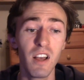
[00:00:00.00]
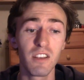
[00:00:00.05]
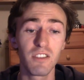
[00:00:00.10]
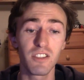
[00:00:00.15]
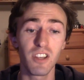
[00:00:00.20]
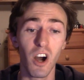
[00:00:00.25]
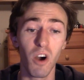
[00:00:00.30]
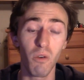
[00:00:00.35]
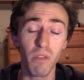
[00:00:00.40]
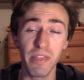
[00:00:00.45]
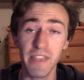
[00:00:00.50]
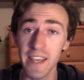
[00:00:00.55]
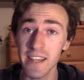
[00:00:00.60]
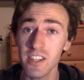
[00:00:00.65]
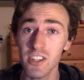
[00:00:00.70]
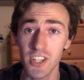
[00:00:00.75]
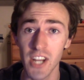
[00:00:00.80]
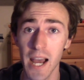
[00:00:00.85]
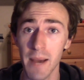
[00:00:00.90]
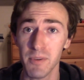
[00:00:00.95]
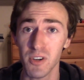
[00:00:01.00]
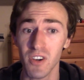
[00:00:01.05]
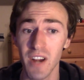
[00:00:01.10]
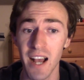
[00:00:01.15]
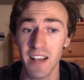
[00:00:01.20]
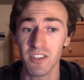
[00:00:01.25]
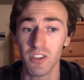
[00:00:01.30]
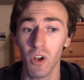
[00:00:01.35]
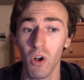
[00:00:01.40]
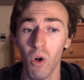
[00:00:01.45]
So this chapter
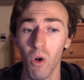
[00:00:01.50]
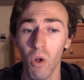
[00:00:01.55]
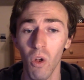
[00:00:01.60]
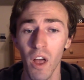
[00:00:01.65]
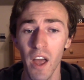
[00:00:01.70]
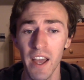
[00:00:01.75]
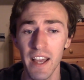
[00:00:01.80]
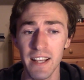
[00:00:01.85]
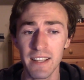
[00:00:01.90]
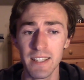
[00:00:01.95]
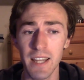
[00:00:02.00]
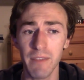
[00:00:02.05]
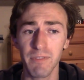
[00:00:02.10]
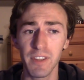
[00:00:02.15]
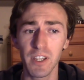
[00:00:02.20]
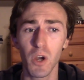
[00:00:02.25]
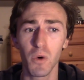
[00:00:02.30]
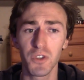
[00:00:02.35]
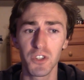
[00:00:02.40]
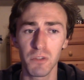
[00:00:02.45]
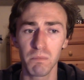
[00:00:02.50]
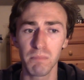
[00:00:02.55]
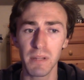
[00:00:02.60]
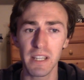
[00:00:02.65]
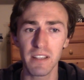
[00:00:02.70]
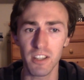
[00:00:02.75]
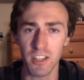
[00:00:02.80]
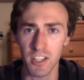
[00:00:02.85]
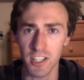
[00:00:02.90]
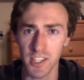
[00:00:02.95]
as a whole is definitely going to be
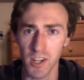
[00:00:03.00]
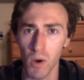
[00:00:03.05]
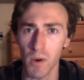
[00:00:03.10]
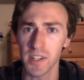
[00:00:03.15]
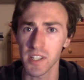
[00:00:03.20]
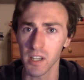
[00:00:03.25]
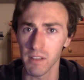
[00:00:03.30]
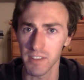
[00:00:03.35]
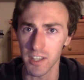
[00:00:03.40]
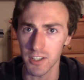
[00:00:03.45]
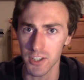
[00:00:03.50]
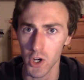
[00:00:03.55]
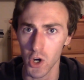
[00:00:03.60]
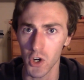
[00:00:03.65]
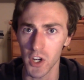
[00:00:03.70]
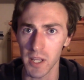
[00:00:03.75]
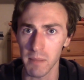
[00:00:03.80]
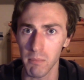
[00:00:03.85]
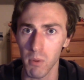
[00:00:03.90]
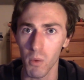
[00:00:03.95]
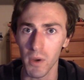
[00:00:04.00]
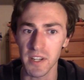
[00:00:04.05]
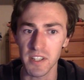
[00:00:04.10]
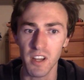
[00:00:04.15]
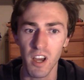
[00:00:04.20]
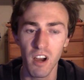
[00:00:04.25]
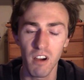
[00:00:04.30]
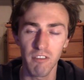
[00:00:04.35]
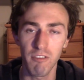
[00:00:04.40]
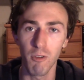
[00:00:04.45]
the start of the turning point
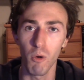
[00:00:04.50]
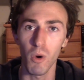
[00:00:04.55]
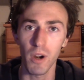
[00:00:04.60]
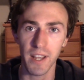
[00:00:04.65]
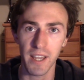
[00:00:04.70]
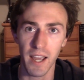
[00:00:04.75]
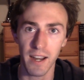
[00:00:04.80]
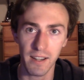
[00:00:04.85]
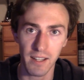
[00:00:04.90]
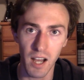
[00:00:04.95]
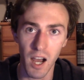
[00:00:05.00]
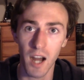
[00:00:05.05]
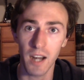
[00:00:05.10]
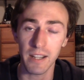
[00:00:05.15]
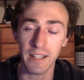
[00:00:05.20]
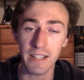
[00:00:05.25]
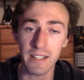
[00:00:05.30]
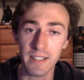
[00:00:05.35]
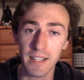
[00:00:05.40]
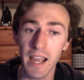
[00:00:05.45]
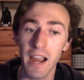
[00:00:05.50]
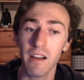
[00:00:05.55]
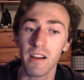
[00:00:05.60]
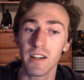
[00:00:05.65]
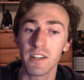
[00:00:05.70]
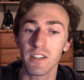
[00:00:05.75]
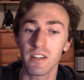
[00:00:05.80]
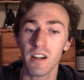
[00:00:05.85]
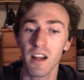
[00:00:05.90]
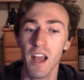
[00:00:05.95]
for Ken Kaneki's
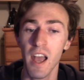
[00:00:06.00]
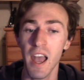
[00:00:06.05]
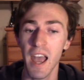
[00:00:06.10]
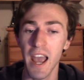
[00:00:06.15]
character,